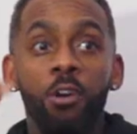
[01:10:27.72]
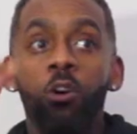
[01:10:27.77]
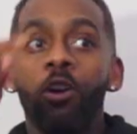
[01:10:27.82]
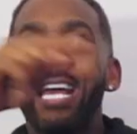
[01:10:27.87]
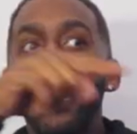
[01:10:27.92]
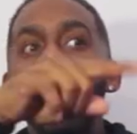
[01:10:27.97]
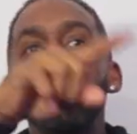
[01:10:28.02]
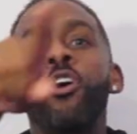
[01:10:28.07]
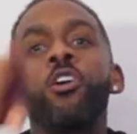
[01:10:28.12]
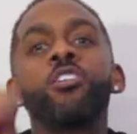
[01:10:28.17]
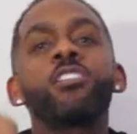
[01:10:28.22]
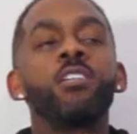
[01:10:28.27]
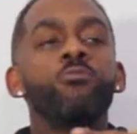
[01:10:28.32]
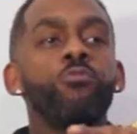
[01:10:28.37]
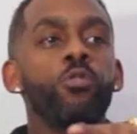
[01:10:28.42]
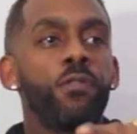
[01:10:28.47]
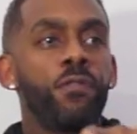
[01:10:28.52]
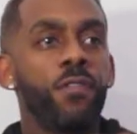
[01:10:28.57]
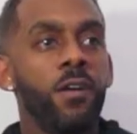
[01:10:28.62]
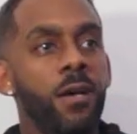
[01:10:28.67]
I got Cat in the Hot
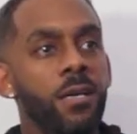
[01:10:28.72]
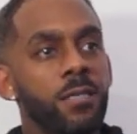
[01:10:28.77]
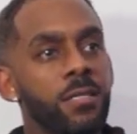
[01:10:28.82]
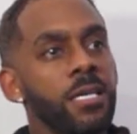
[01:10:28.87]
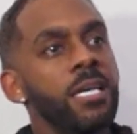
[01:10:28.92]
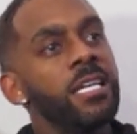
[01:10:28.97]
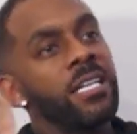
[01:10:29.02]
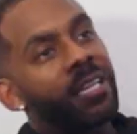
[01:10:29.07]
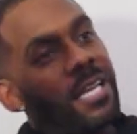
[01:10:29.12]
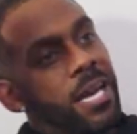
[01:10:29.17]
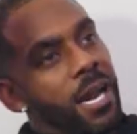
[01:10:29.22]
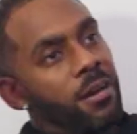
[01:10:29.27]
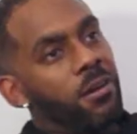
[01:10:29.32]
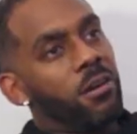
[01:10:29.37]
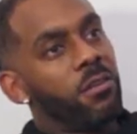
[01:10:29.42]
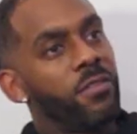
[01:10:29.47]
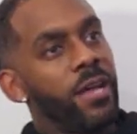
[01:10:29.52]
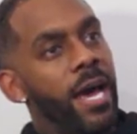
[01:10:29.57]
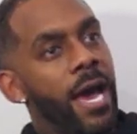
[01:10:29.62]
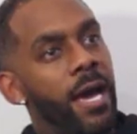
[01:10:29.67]
Tin Roof first, then I
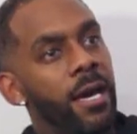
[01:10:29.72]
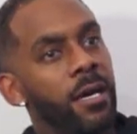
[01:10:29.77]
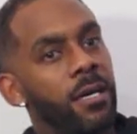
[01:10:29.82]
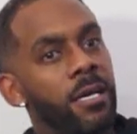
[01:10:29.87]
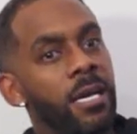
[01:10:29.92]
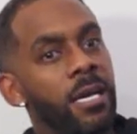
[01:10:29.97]
got that.